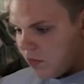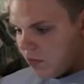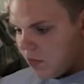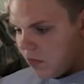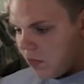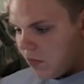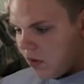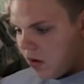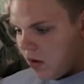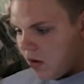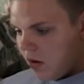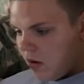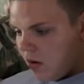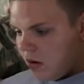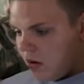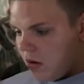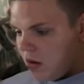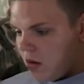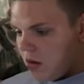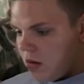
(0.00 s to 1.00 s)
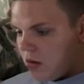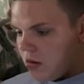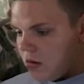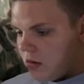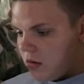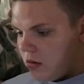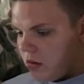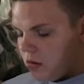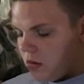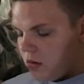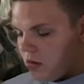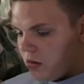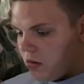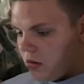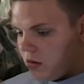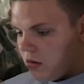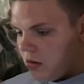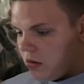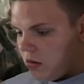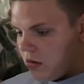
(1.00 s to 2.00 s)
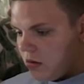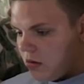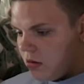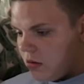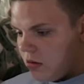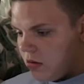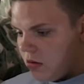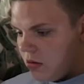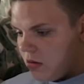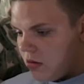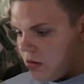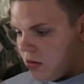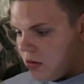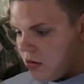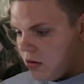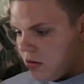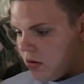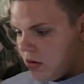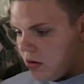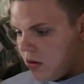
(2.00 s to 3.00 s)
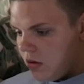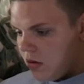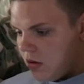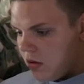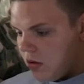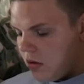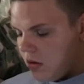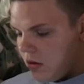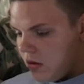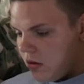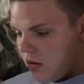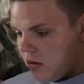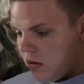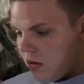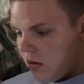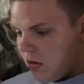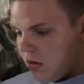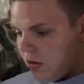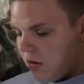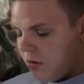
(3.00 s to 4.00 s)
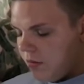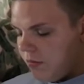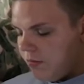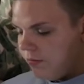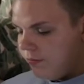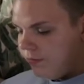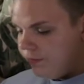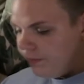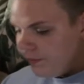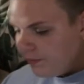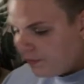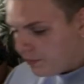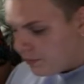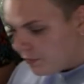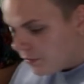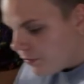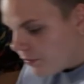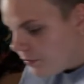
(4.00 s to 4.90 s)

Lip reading: The person shown says nothing.